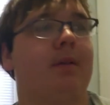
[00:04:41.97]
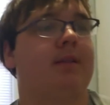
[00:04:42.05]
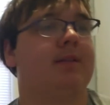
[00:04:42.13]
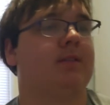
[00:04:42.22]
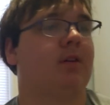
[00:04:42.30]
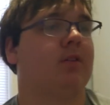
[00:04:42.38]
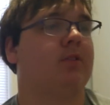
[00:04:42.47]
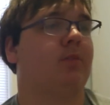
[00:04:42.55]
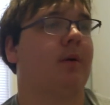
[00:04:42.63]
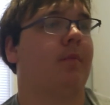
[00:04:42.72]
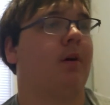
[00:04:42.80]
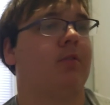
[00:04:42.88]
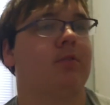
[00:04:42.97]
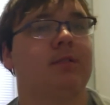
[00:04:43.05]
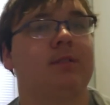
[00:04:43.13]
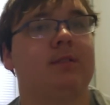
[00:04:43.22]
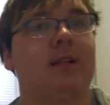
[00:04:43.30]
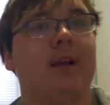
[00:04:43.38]
put this onto my model
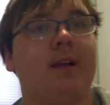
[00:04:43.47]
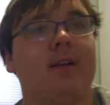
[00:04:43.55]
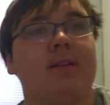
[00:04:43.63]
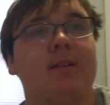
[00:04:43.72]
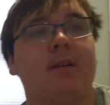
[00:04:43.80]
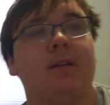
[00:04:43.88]
stand